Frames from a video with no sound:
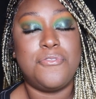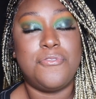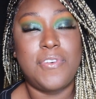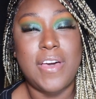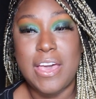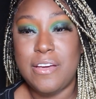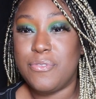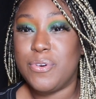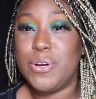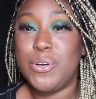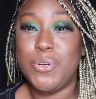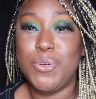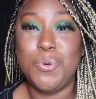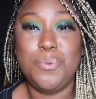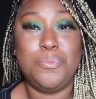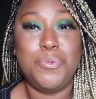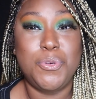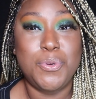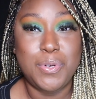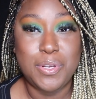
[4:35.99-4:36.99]
favorite
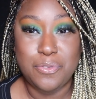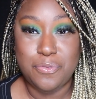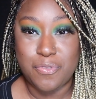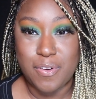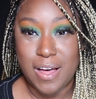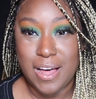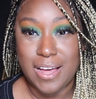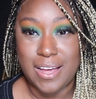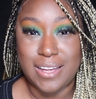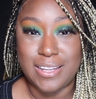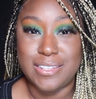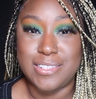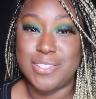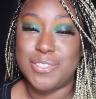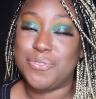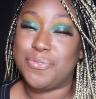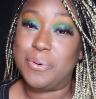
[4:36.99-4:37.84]
new beauty finds